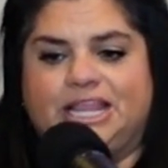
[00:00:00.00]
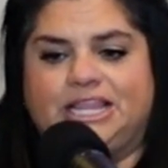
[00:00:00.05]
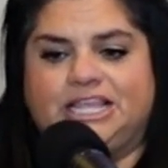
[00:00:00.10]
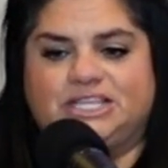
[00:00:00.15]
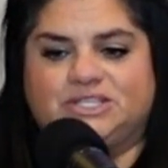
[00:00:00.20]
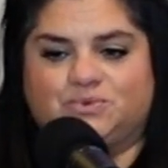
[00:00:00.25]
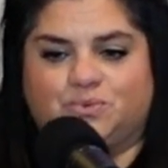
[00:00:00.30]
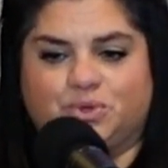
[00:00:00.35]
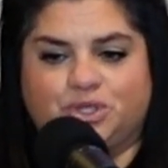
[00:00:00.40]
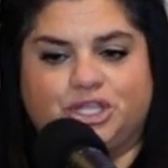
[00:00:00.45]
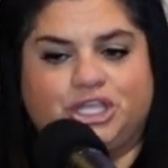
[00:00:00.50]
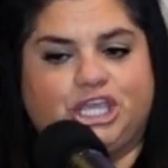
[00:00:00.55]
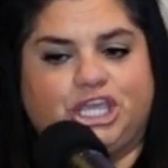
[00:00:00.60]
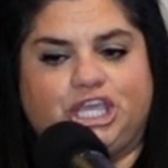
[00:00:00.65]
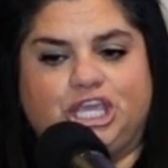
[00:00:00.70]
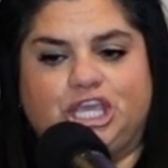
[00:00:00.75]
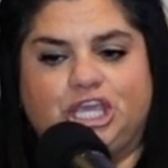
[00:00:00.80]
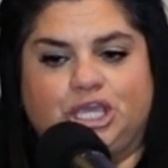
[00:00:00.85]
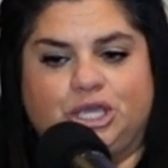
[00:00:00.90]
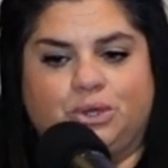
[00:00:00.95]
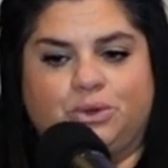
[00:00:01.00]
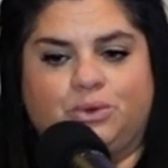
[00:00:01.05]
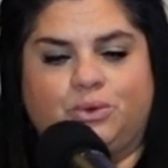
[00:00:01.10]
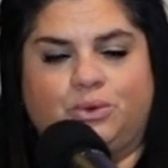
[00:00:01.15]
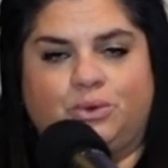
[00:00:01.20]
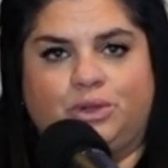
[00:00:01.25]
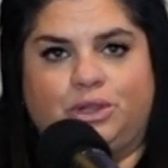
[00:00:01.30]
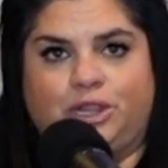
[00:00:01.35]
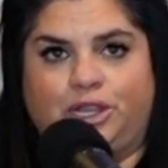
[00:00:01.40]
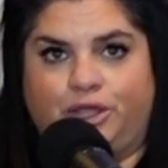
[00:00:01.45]
these really
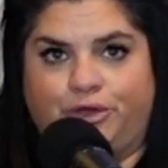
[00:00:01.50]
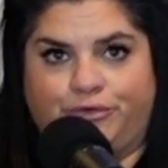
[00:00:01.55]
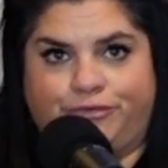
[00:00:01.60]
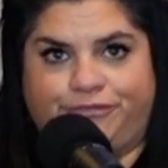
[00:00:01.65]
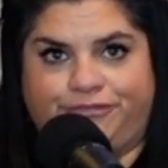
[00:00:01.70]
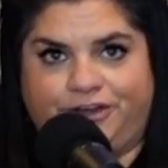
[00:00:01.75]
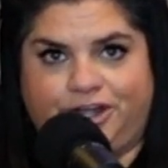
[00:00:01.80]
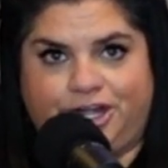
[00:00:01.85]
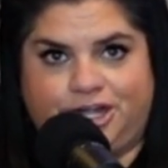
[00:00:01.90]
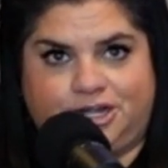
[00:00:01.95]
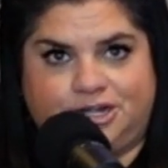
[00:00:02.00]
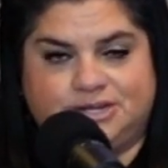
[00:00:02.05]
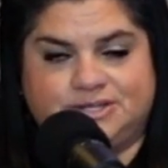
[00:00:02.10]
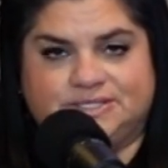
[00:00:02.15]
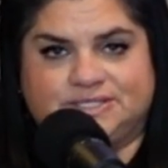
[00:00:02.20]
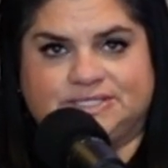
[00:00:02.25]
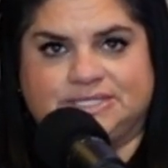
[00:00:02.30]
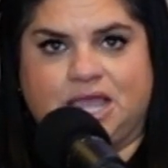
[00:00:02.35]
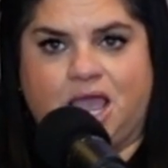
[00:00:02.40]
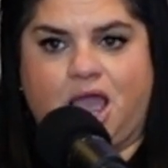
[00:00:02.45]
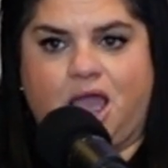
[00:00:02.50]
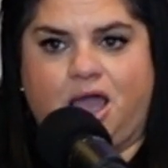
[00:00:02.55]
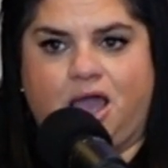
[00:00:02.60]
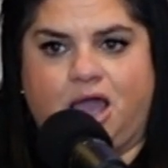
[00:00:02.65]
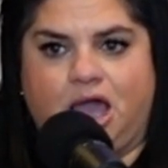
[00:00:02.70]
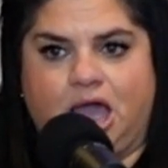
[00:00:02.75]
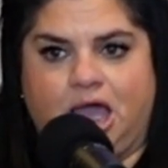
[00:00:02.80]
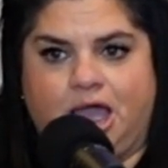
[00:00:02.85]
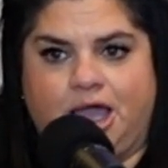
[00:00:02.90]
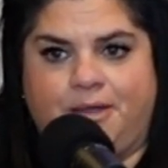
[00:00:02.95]
cute loafers
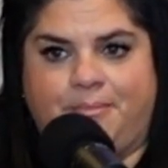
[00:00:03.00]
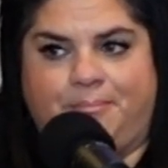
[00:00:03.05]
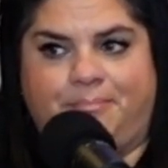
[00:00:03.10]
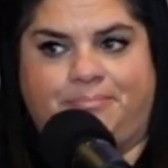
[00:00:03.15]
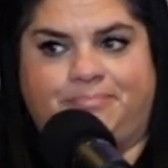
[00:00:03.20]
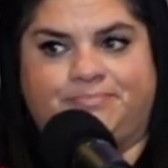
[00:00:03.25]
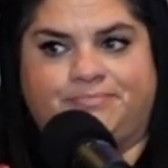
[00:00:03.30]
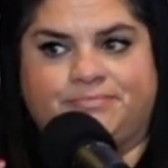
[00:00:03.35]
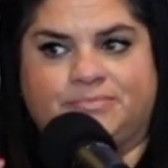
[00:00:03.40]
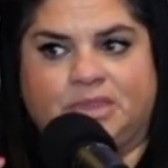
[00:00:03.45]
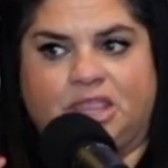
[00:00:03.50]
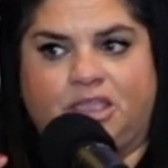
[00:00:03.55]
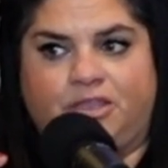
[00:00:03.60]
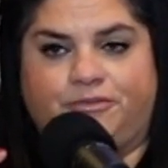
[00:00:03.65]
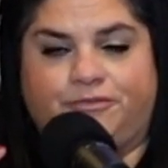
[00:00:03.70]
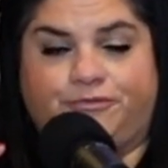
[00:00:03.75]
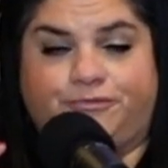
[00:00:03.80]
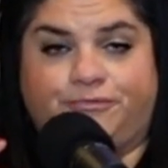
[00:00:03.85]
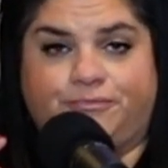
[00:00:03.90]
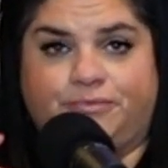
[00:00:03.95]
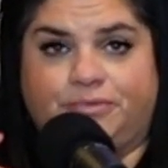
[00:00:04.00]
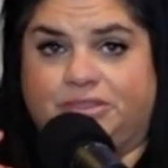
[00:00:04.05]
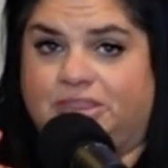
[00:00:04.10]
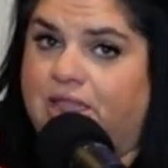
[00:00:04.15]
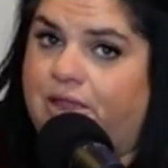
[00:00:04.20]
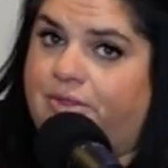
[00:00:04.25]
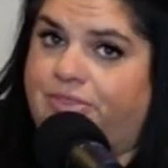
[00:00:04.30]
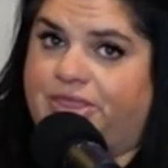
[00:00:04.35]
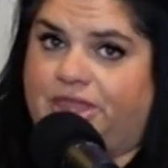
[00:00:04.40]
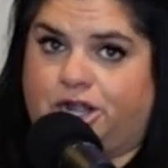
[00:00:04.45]
that
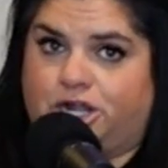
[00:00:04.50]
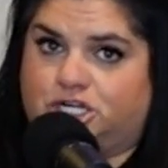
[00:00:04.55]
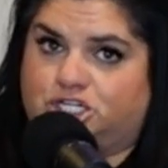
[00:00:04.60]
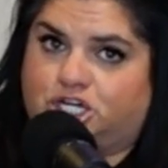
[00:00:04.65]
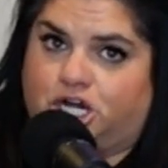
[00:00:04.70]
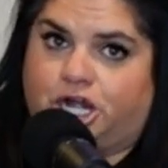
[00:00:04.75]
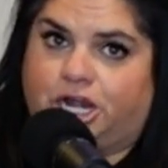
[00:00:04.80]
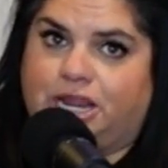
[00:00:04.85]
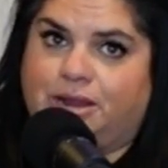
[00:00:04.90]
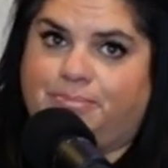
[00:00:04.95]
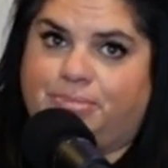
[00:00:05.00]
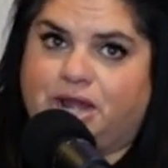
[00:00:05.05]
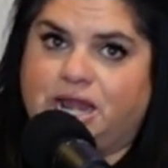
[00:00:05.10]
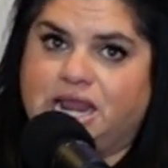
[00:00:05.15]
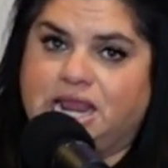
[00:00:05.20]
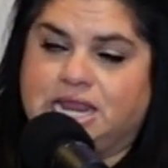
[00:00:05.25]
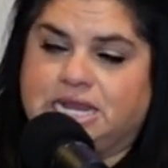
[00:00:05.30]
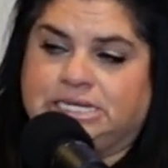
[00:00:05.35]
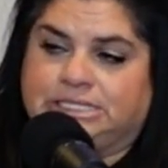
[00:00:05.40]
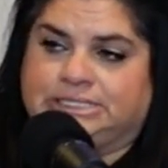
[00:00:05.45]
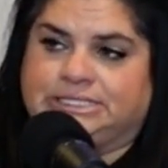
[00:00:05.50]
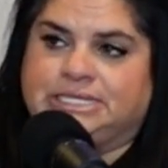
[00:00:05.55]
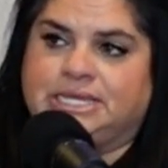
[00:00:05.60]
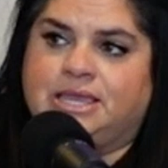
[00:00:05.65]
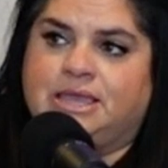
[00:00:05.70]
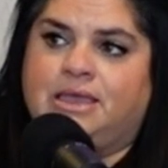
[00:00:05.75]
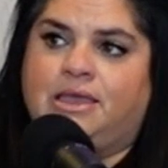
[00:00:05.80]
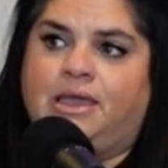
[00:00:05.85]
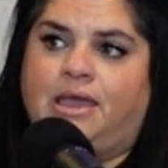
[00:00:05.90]
are Target brand.